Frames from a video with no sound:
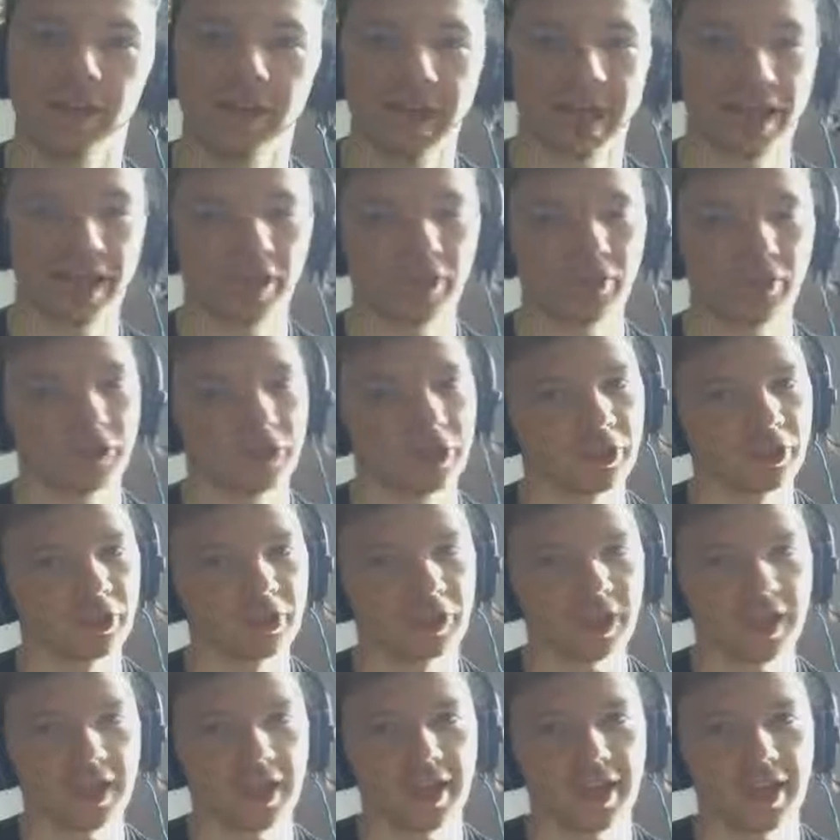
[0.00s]
Now,
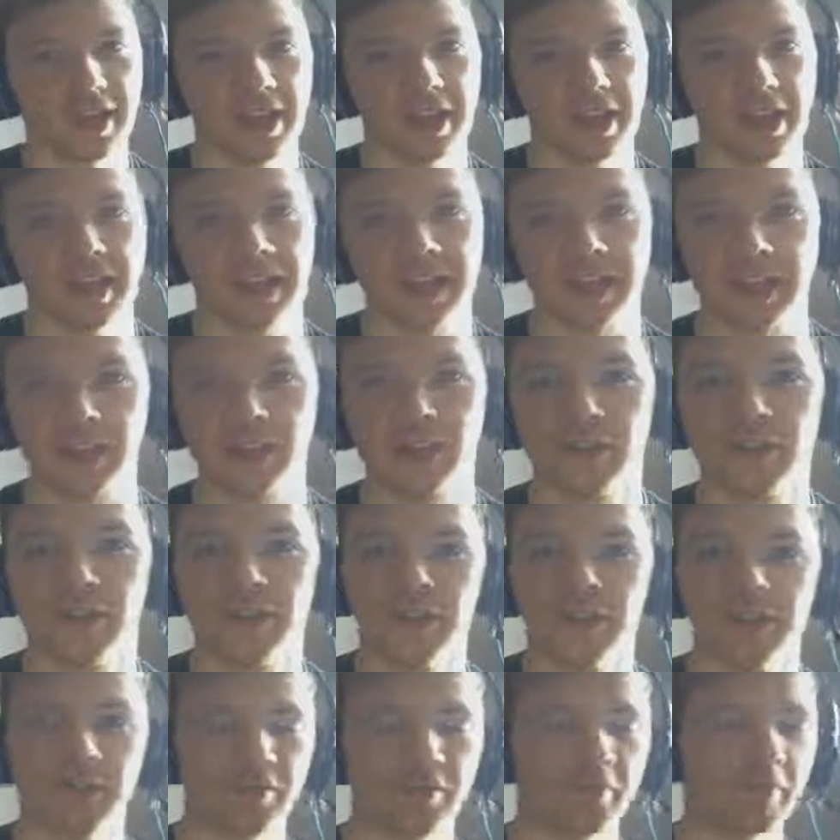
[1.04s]
just in case you've
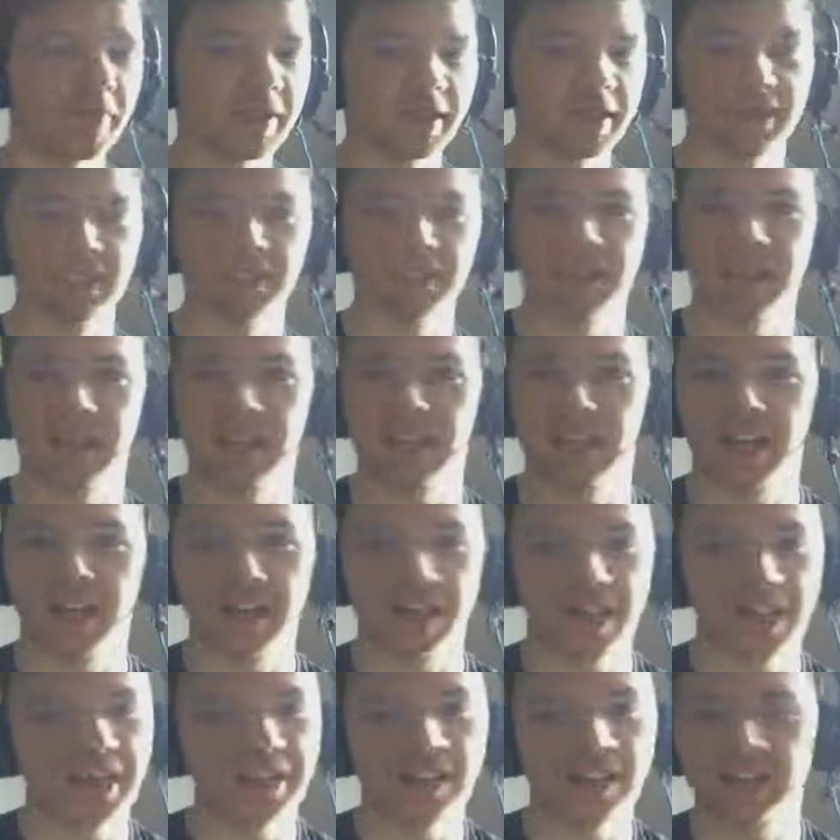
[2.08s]
missed the
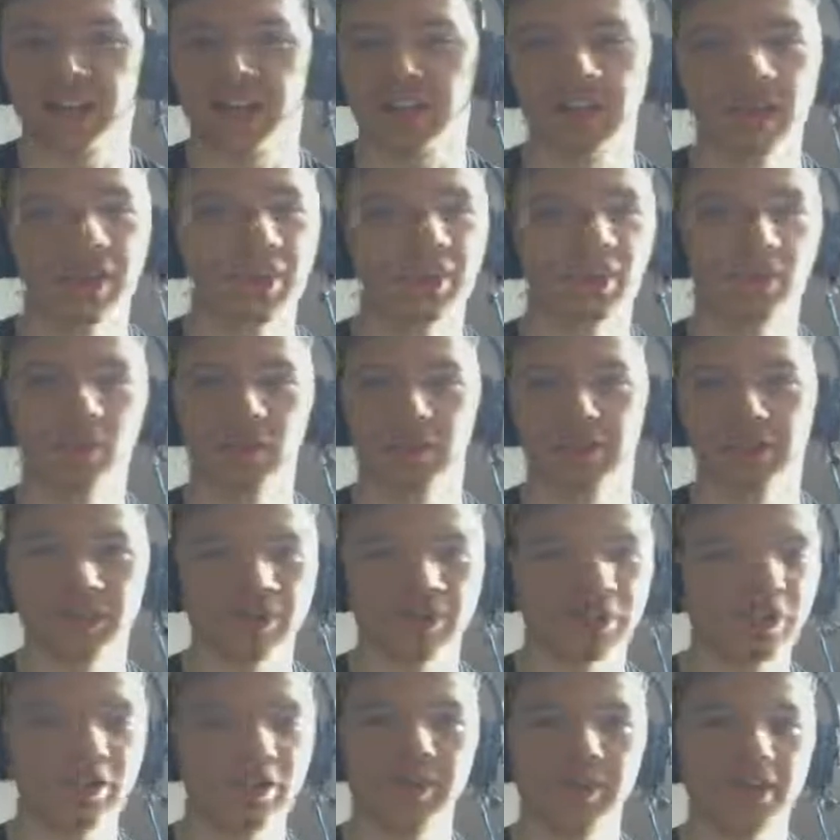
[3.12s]
in the title or the
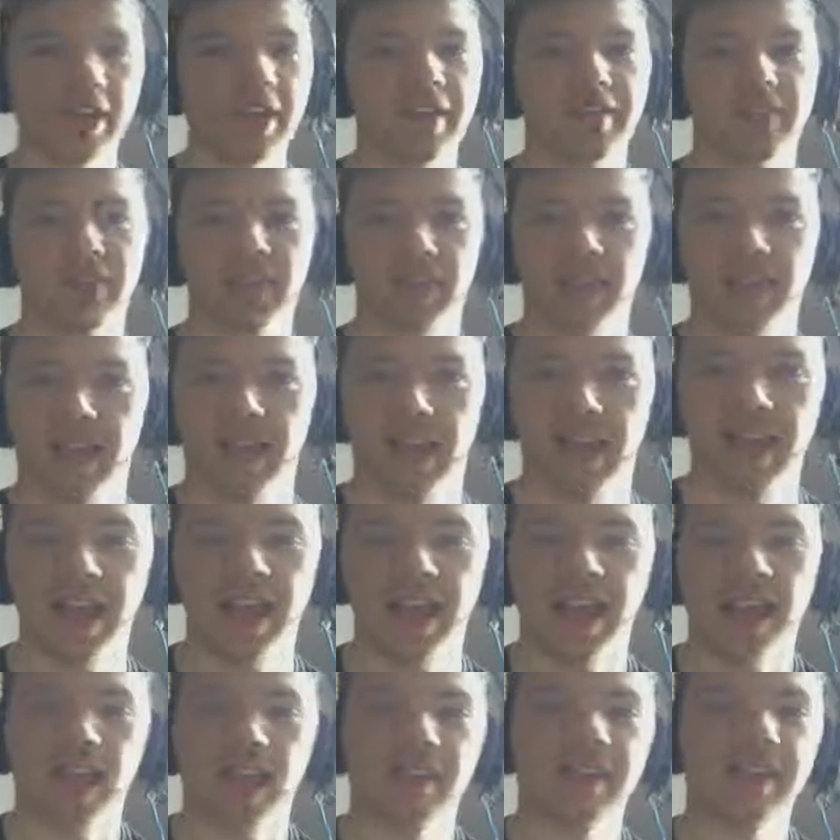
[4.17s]
description, anything like that,
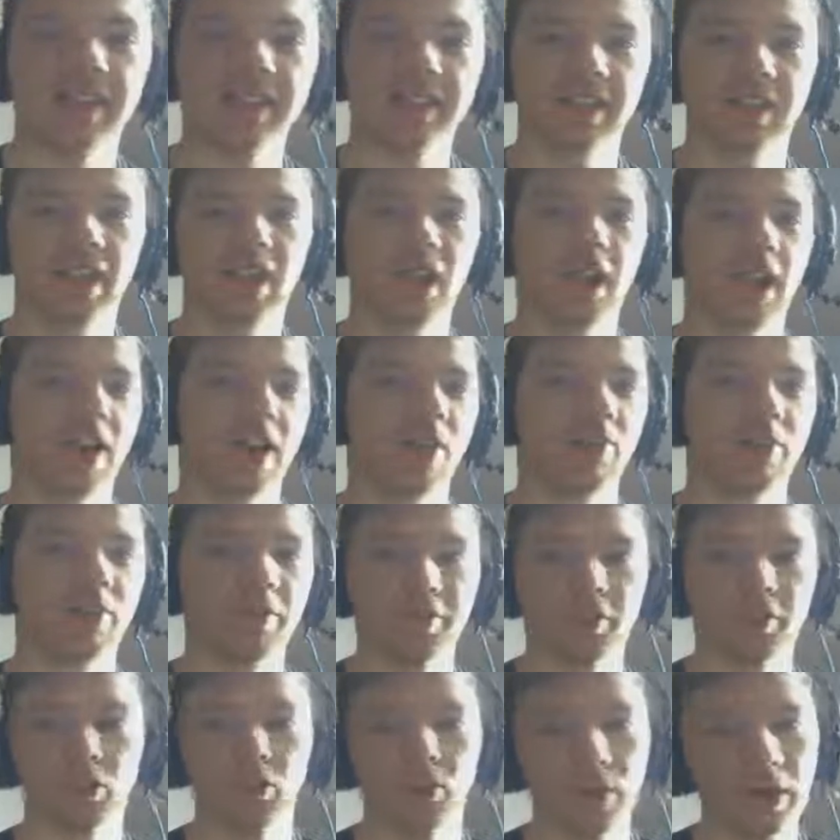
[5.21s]
this
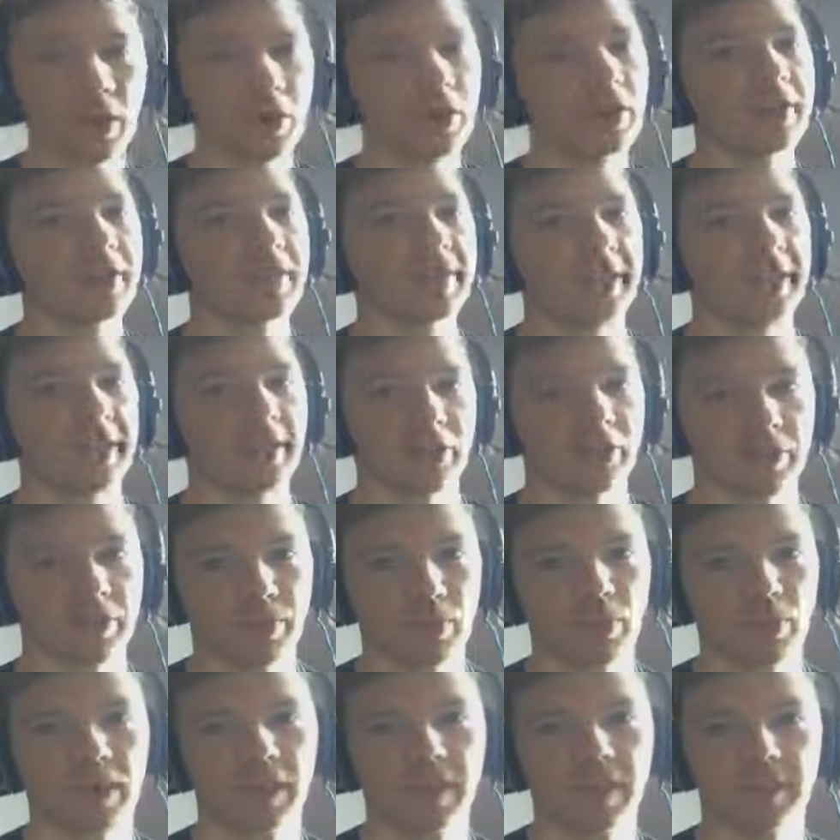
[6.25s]
review will contain
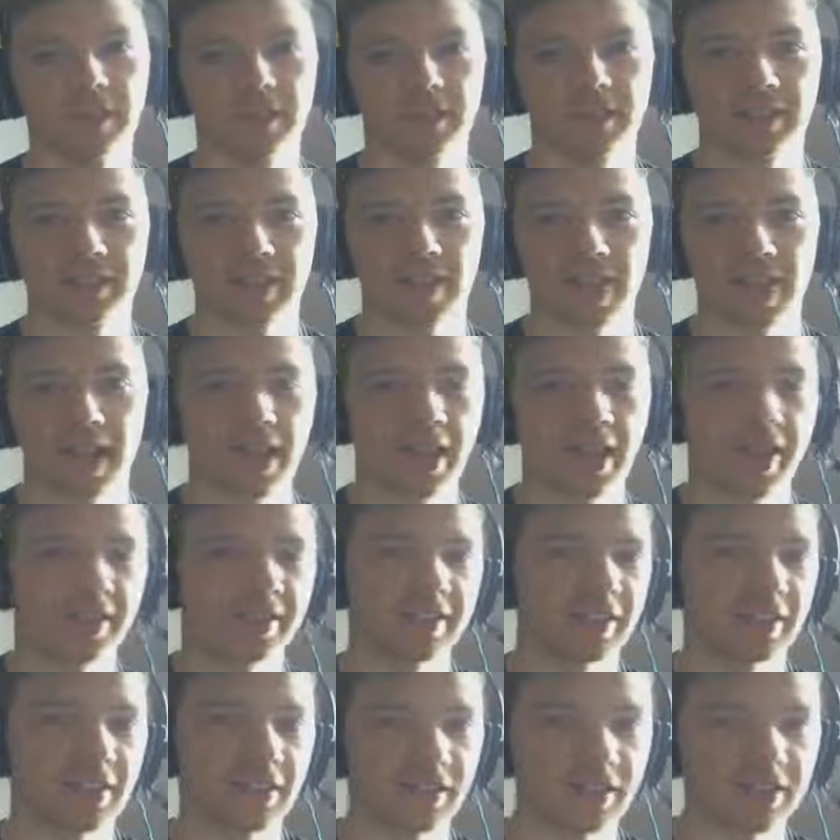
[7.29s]
spoilers
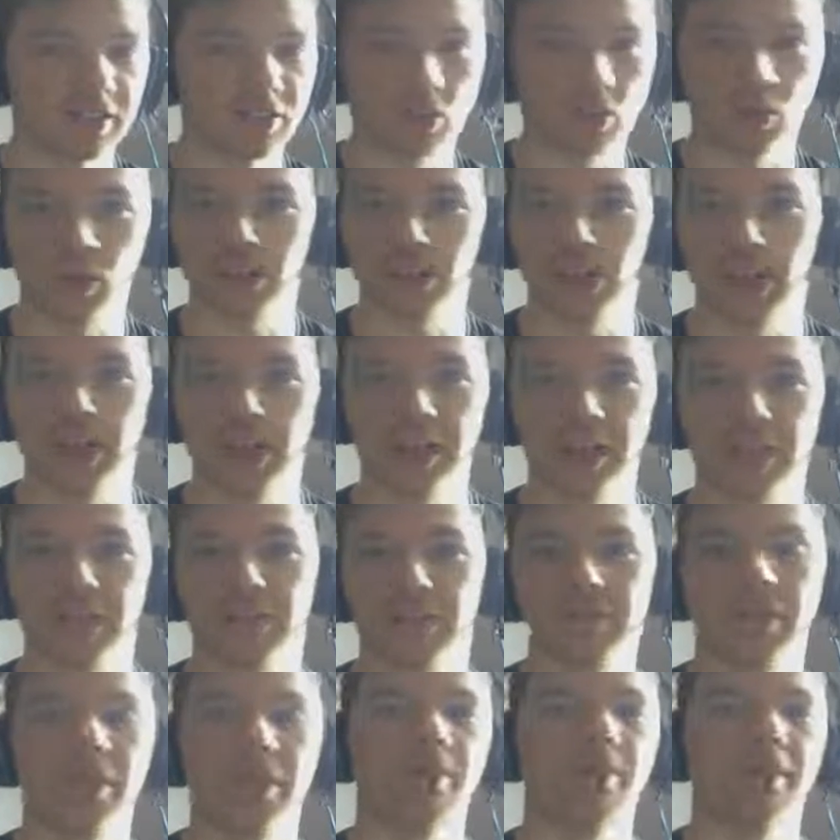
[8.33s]
as I talk about like the
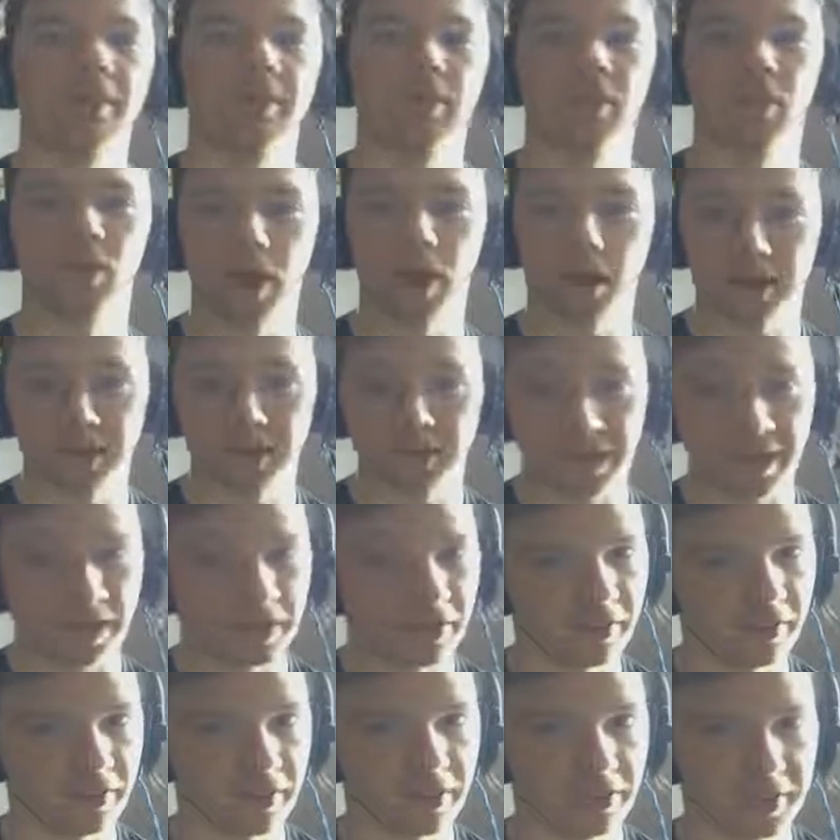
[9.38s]
film and what I think
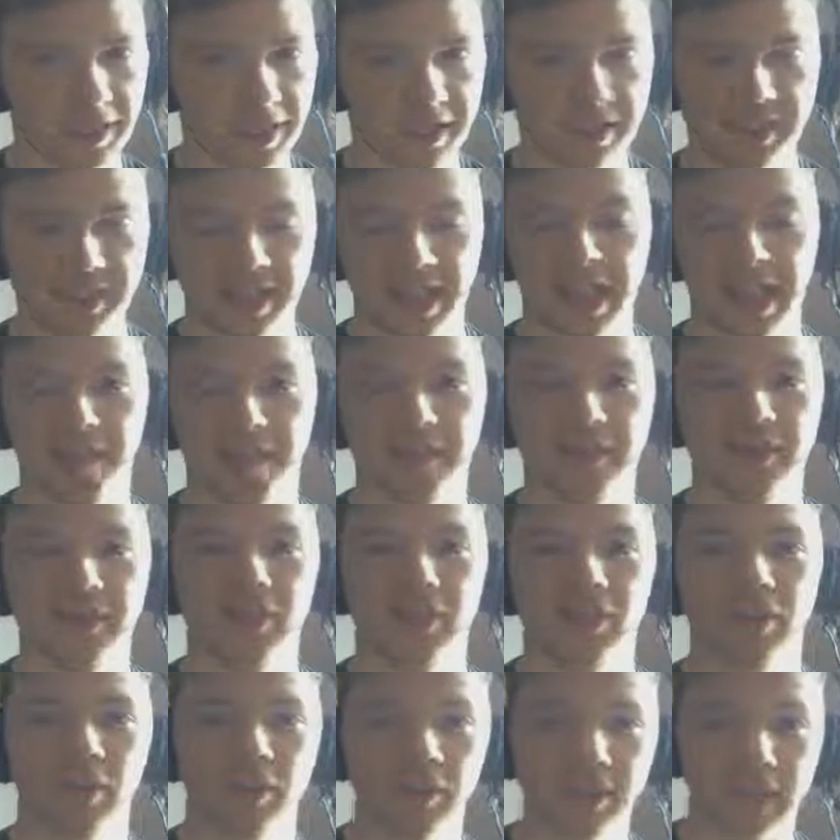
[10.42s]
on the things that happen.
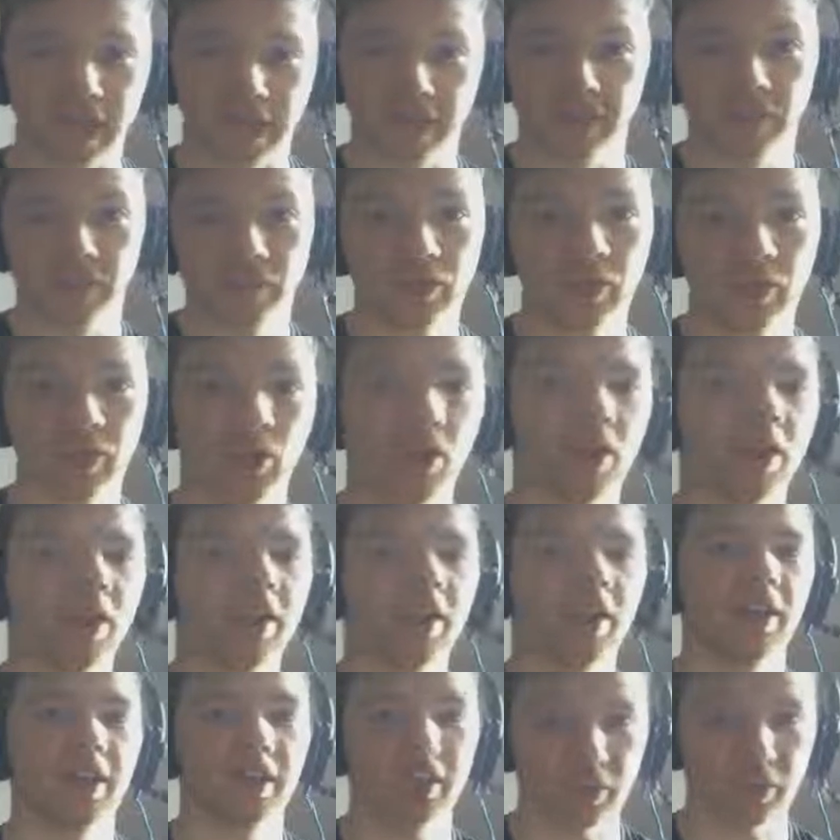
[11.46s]
So yeah, spoiler
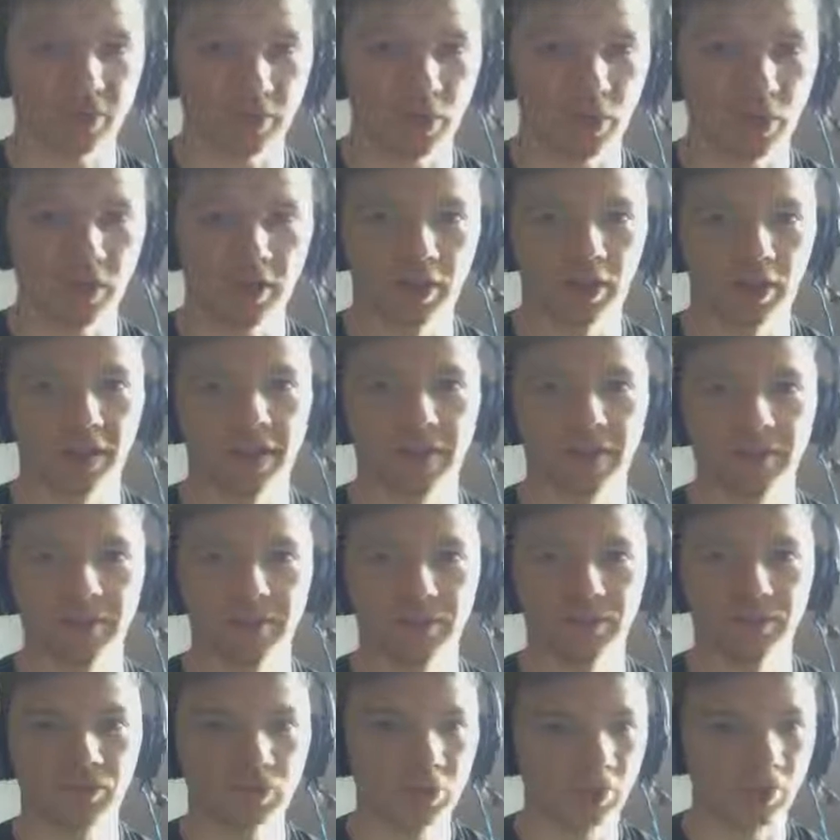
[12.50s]
alert, spoiler alert,
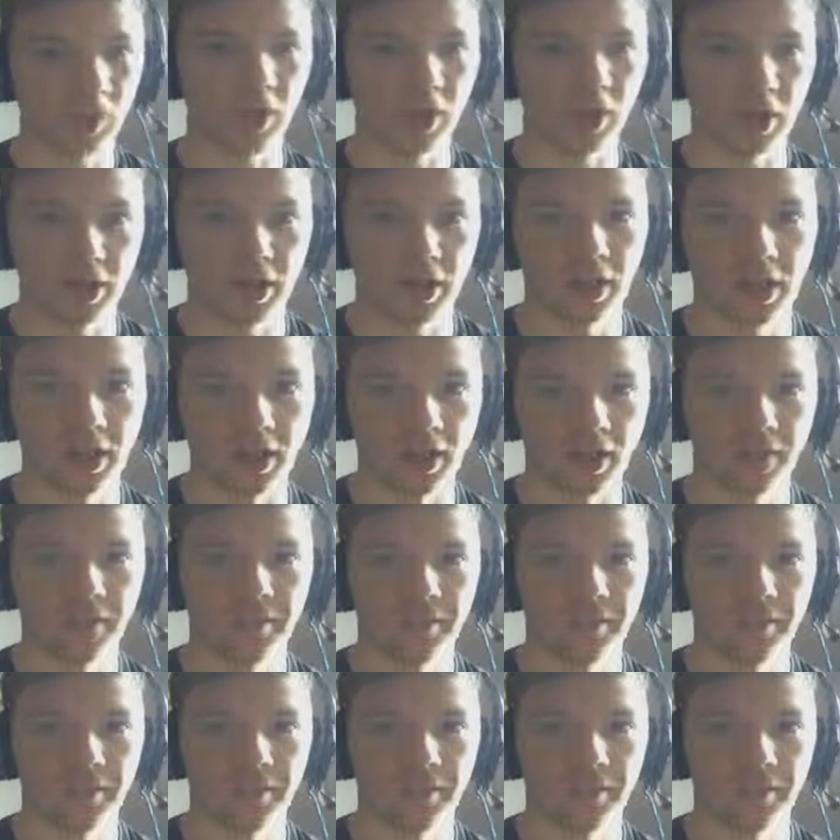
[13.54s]
spoiler alert.